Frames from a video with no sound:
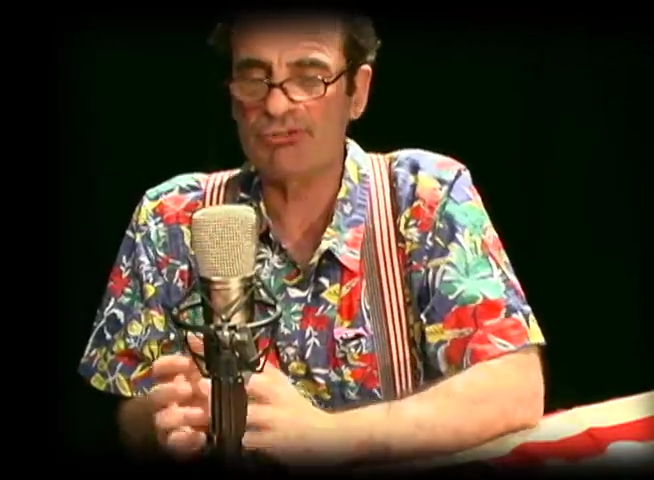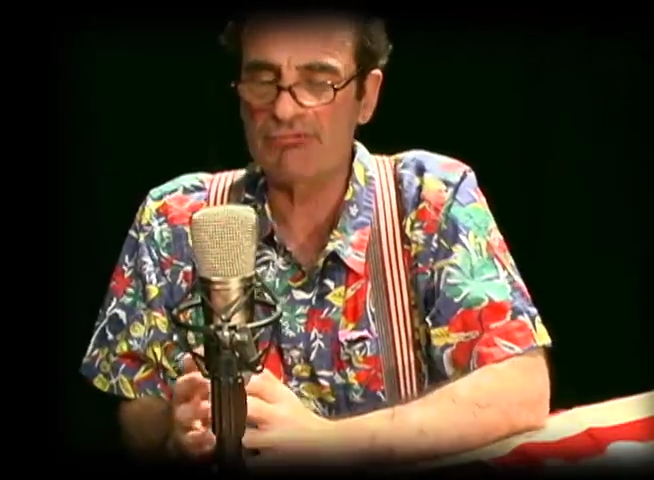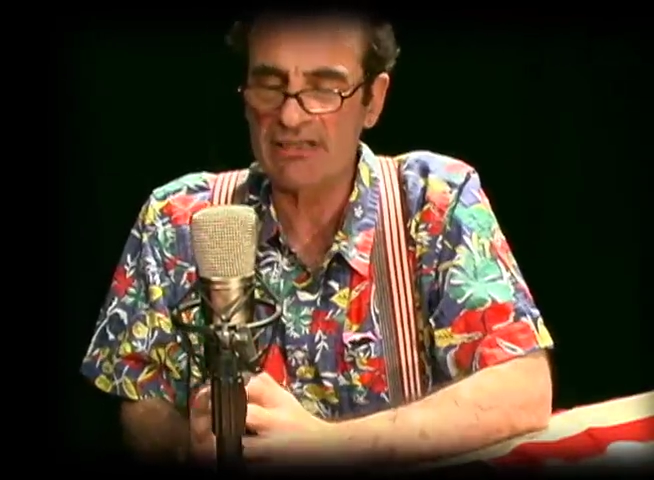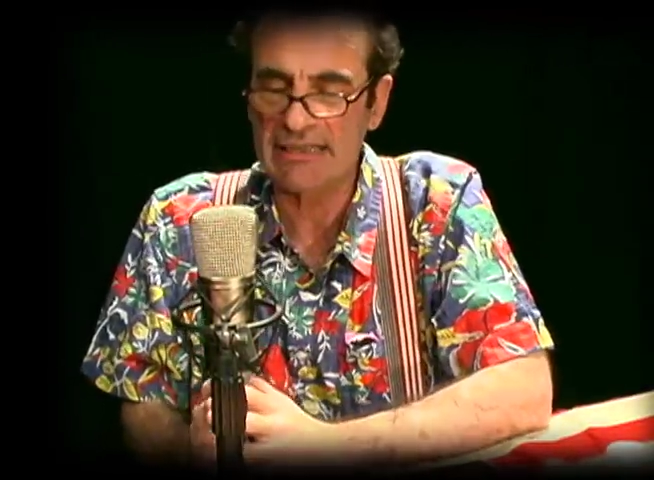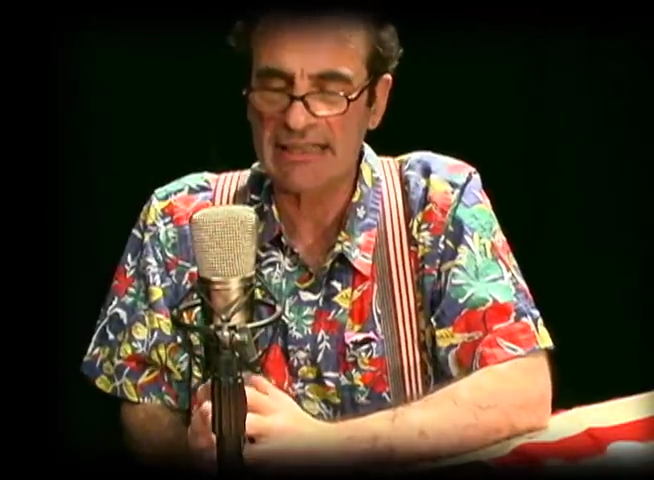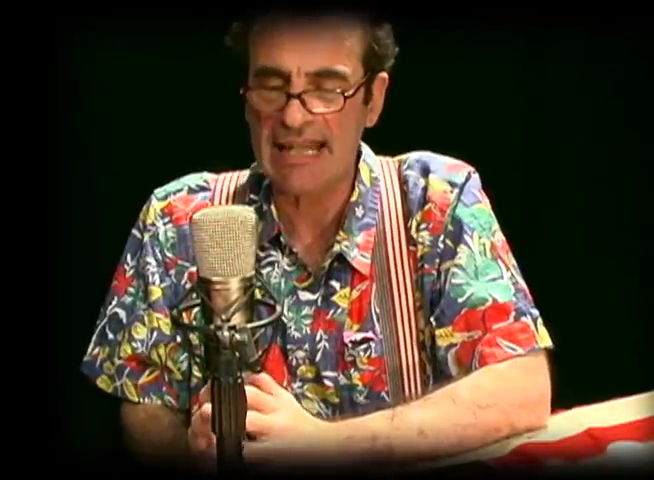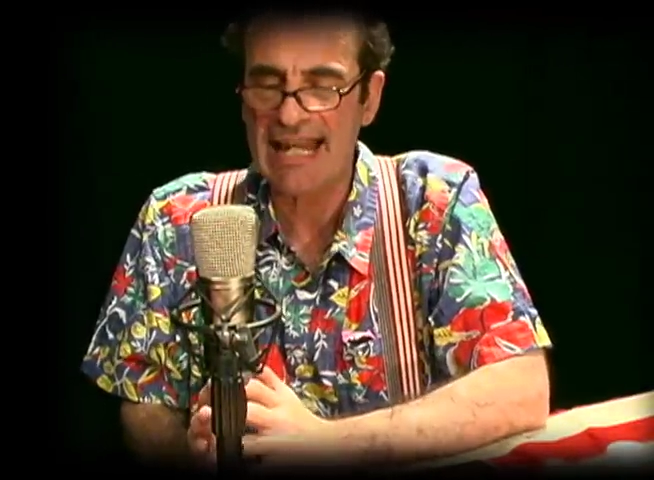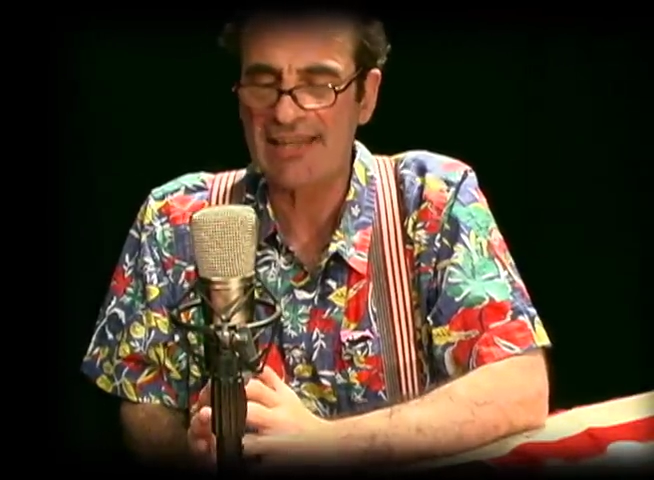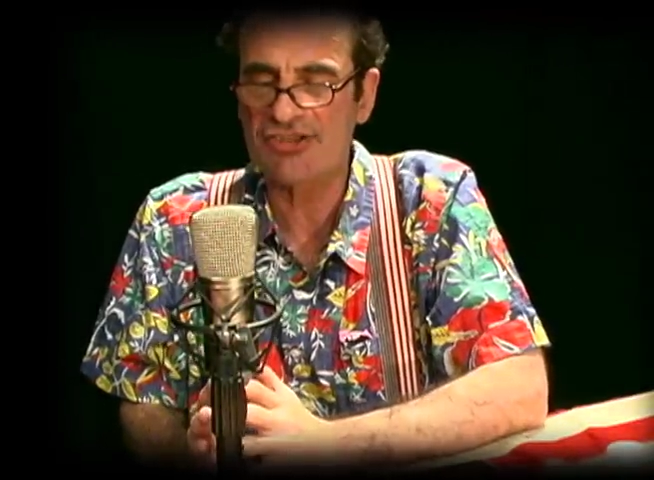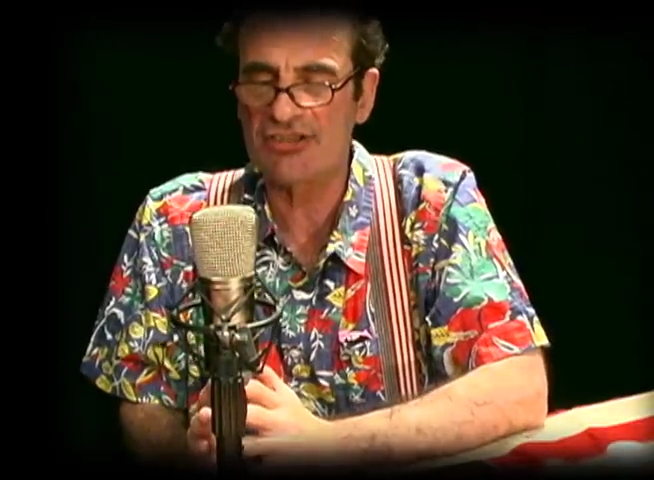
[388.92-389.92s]
with a
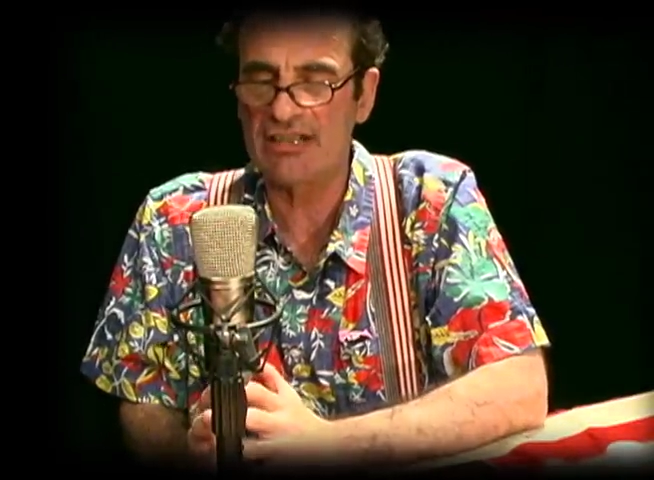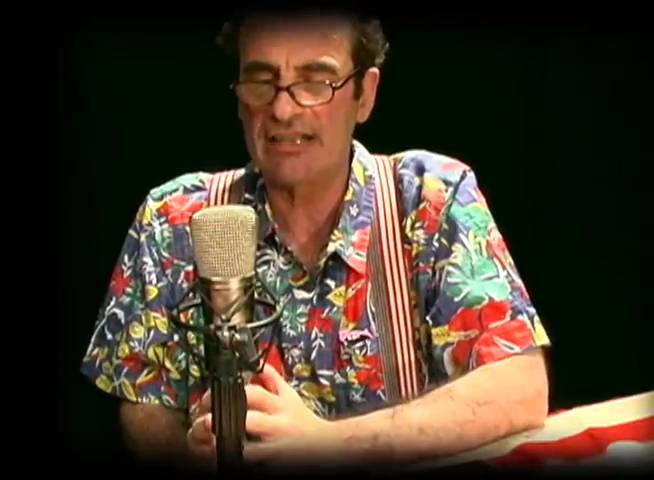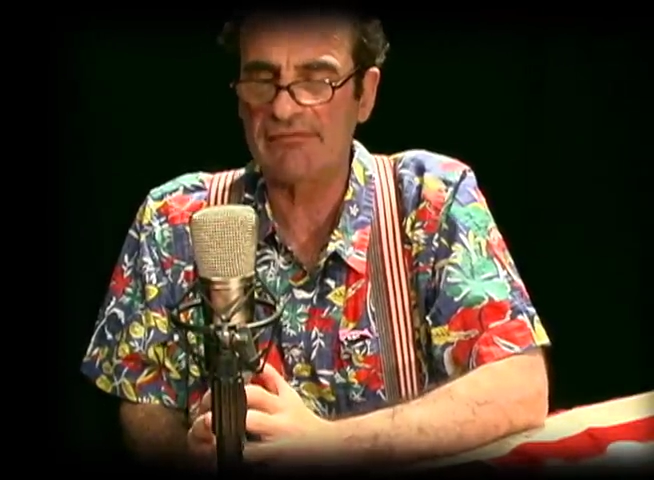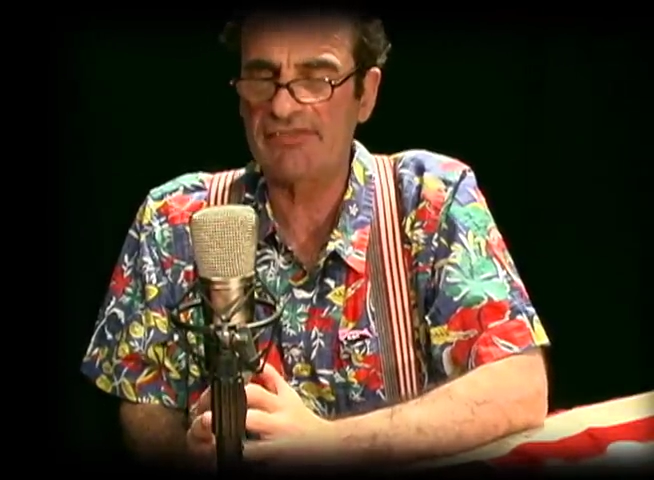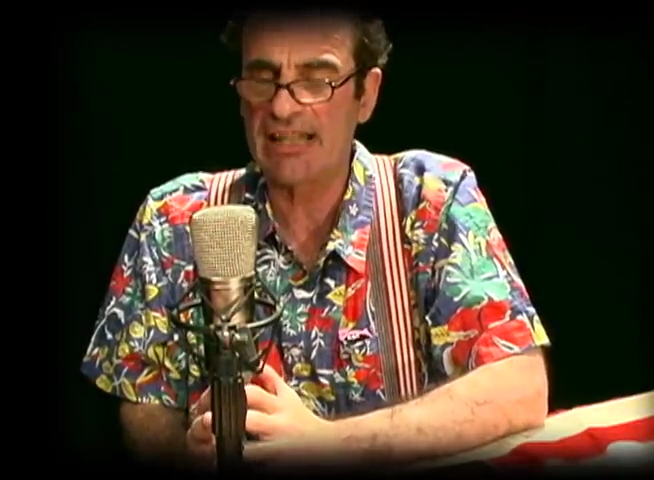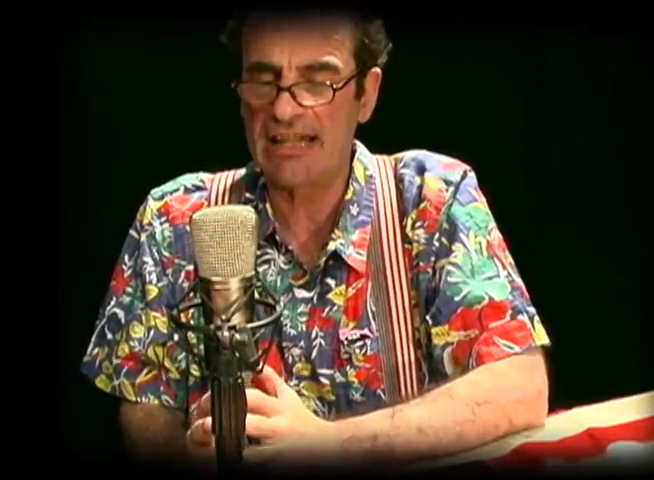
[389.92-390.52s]
castle and